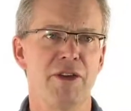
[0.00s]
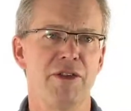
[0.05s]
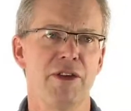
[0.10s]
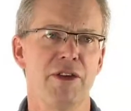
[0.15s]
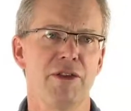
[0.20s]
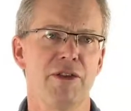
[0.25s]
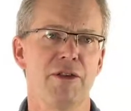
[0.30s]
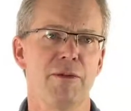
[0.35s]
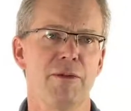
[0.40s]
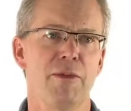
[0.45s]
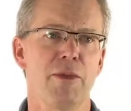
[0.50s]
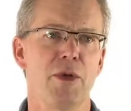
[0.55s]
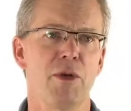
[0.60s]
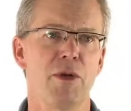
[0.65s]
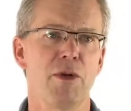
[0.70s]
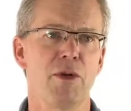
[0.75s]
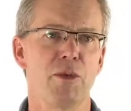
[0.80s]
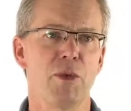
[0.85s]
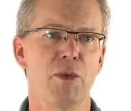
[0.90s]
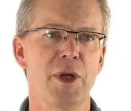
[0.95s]
system
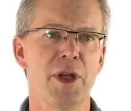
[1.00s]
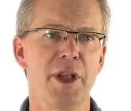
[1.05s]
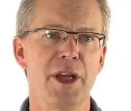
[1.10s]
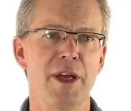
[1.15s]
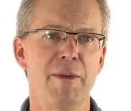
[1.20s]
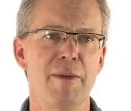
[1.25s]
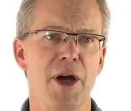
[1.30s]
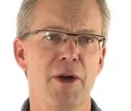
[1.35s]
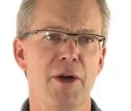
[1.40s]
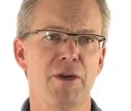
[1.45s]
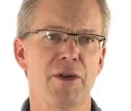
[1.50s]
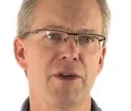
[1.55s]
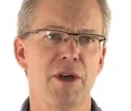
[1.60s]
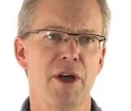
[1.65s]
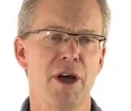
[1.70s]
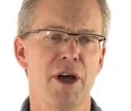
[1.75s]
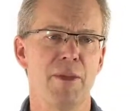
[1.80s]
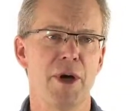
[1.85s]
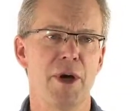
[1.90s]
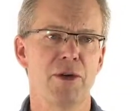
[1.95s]
is really about
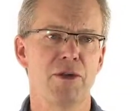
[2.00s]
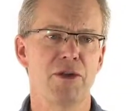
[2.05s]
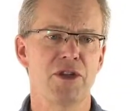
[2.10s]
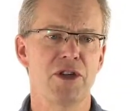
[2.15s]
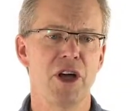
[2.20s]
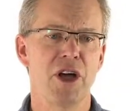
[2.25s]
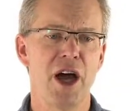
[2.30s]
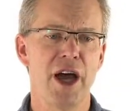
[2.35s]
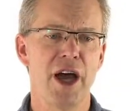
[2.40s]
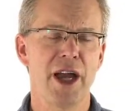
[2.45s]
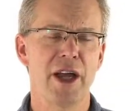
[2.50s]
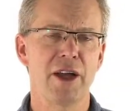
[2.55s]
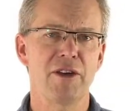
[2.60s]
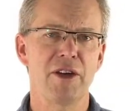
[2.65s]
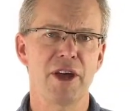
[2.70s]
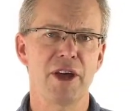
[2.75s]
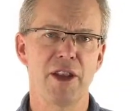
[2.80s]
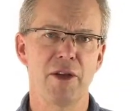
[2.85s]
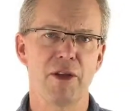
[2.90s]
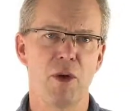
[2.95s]
tying
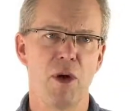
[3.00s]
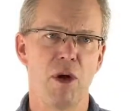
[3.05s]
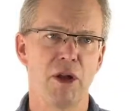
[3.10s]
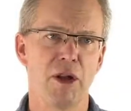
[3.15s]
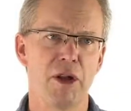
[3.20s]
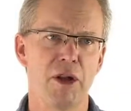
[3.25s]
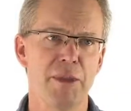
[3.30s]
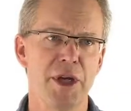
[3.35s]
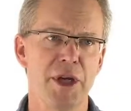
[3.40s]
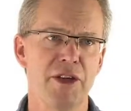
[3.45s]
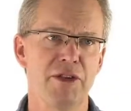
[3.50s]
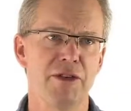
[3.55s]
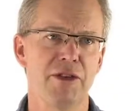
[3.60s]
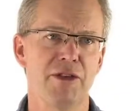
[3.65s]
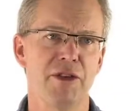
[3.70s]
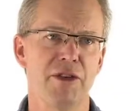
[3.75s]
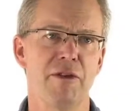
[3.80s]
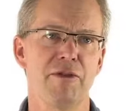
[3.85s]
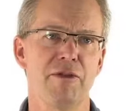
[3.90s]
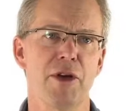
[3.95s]
together all the
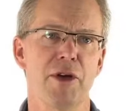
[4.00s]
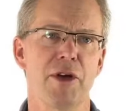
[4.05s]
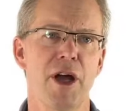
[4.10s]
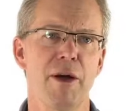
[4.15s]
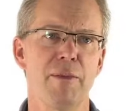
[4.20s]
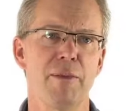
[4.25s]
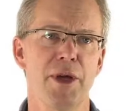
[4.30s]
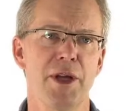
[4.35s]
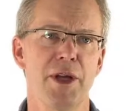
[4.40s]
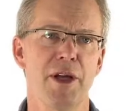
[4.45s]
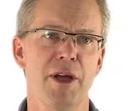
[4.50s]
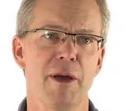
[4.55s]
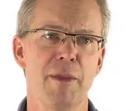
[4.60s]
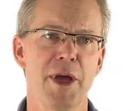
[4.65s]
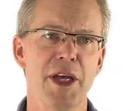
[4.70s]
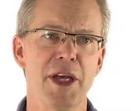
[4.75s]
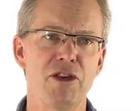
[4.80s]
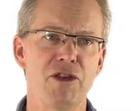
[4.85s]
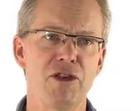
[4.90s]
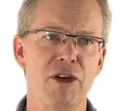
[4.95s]
pieces of your company and
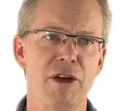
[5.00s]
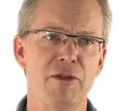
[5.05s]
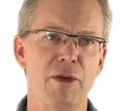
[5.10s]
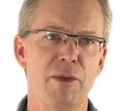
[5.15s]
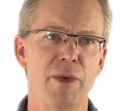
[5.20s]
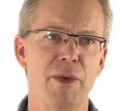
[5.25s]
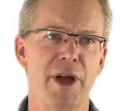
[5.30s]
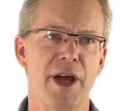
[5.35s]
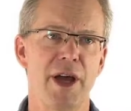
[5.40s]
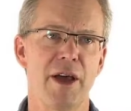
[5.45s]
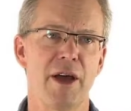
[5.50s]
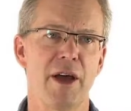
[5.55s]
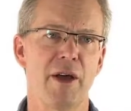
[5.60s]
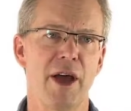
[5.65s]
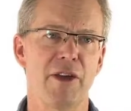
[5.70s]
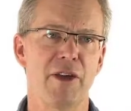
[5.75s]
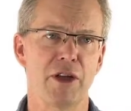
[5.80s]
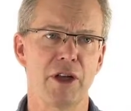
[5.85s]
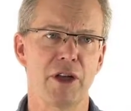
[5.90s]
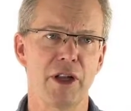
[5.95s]
making sure everyone
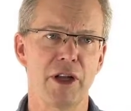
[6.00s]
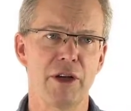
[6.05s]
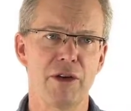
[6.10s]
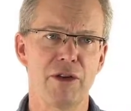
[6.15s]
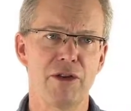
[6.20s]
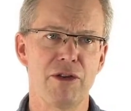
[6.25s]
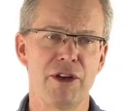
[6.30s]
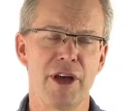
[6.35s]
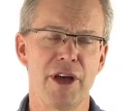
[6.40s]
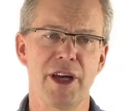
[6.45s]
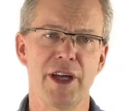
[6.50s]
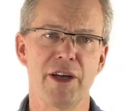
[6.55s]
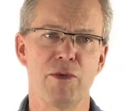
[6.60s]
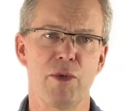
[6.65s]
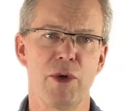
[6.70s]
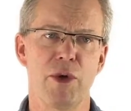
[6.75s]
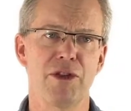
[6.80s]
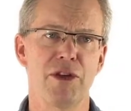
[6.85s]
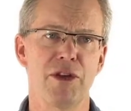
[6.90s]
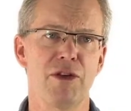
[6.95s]
has a clear understanding of
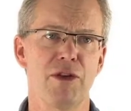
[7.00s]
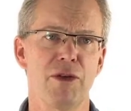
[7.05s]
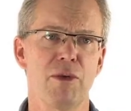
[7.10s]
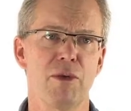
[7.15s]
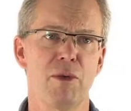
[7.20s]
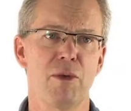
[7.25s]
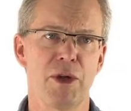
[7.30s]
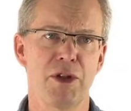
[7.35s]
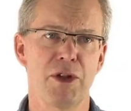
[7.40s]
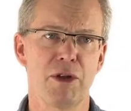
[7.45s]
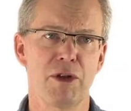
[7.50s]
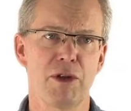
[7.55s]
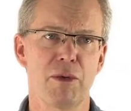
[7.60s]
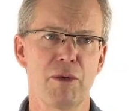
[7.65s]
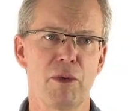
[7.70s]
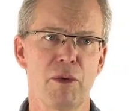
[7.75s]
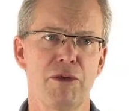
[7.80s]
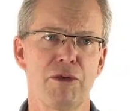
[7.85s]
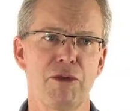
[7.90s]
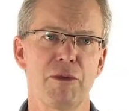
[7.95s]
what they do, what are their
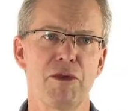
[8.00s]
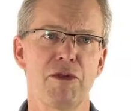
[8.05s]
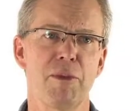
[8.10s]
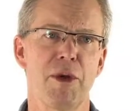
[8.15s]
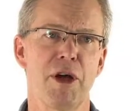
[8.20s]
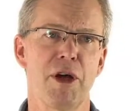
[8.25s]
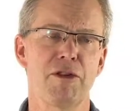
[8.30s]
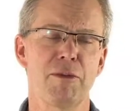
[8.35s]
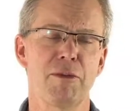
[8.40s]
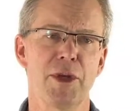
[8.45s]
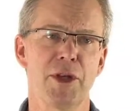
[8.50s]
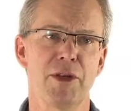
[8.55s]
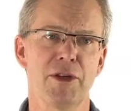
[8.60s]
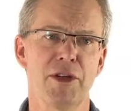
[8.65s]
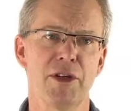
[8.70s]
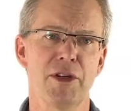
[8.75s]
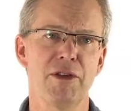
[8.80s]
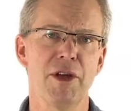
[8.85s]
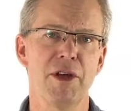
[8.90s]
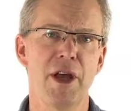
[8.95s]
roles and
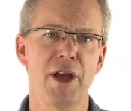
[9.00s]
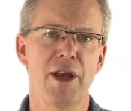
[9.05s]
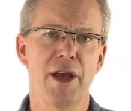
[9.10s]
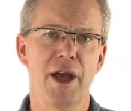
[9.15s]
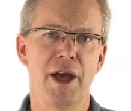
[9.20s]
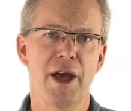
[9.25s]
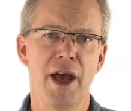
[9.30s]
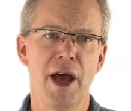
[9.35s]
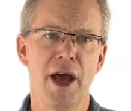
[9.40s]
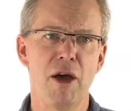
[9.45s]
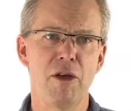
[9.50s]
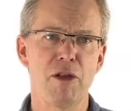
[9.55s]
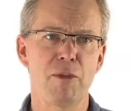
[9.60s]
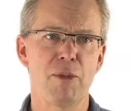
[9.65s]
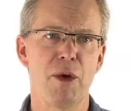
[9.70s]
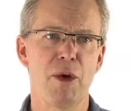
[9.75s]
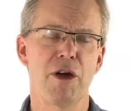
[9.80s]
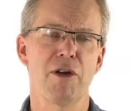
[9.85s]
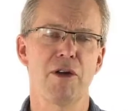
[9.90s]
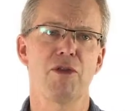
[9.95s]
responsibilities, and how they're
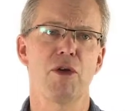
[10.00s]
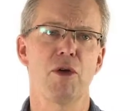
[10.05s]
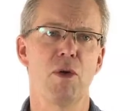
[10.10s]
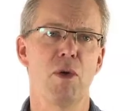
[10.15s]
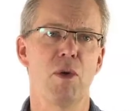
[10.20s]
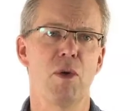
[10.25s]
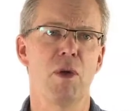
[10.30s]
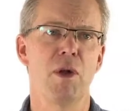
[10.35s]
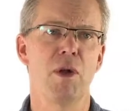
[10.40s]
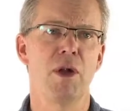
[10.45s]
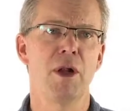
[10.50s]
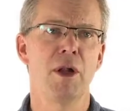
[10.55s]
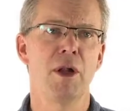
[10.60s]
part of the whole.